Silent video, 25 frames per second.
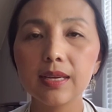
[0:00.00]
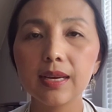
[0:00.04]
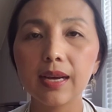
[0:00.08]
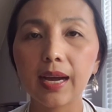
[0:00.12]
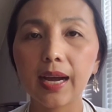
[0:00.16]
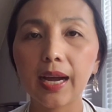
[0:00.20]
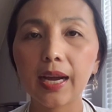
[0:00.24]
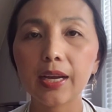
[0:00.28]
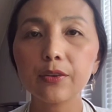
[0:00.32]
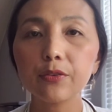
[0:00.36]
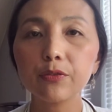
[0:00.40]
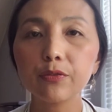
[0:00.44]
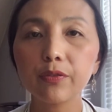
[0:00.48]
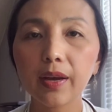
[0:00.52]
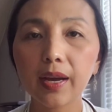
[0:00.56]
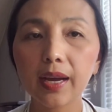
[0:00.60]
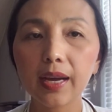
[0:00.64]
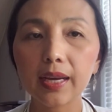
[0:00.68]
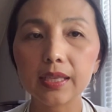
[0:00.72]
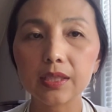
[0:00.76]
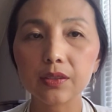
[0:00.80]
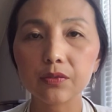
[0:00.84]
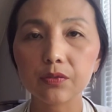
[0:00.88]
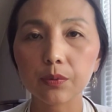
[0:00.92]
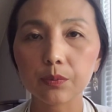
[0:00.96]
I
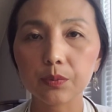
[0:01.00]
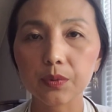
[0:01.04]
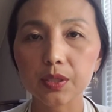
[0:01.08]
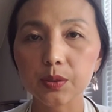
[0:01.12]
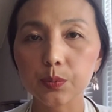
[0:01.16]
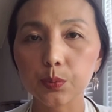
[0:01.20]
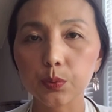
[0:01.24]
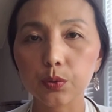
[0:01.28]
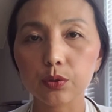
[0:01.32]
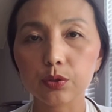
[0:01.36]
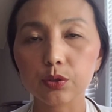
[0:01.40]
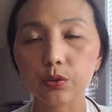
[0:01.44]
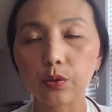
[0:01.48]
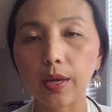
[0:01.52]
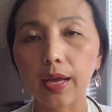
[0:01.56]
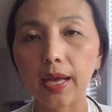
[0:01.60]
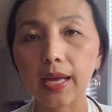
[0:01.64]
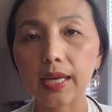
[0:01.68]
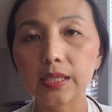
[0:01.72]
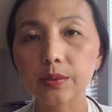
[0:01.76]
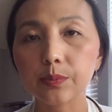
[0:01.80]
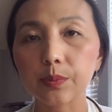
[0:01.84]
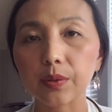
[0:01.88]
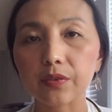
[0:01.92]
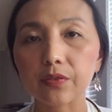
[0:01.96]
find from the spiritual
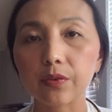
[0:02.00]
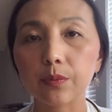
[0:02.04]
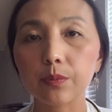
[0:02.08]
aspect,